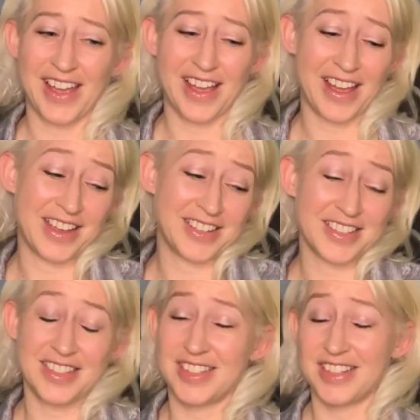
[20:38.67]
I
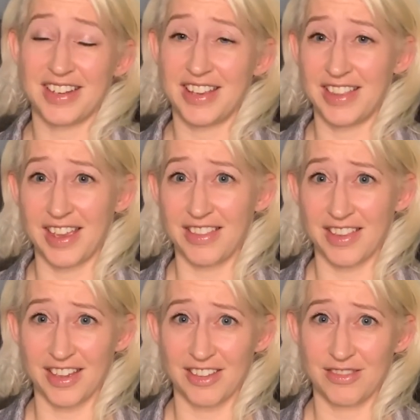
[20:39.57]
just, I think
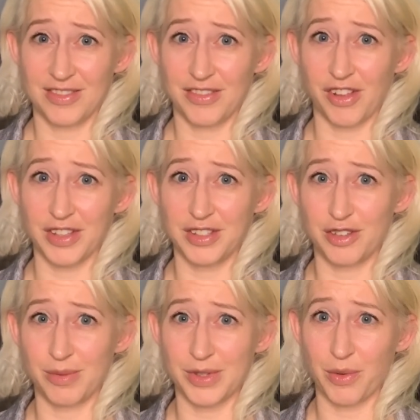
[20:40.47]
that
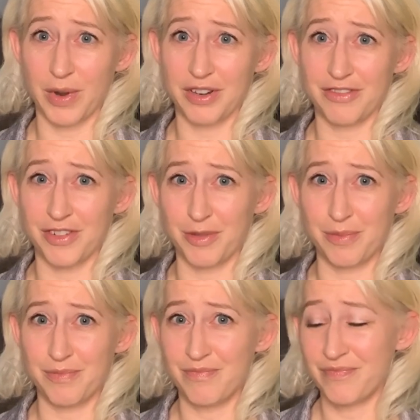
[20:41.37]
FlossTube is a wonderful,
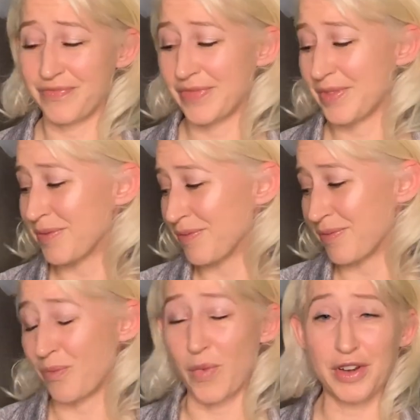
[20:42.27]

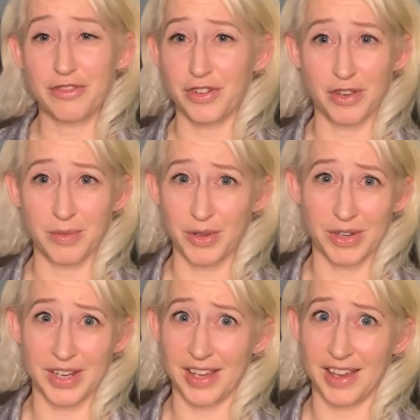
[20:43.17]
wonderful
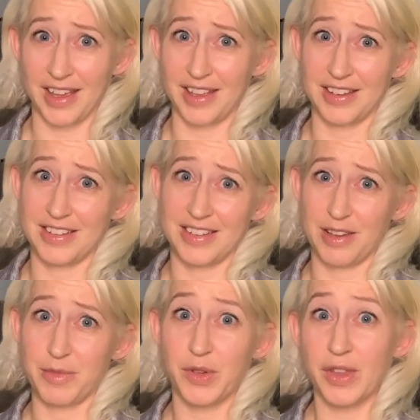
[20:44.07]
community and I'm
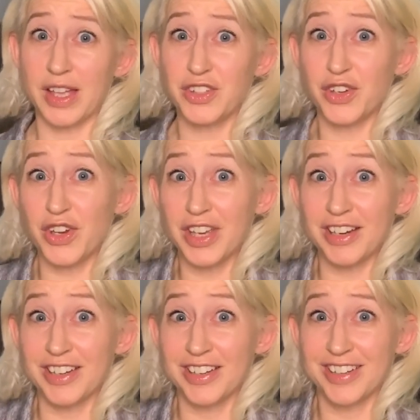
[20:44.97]
so glad you're all here.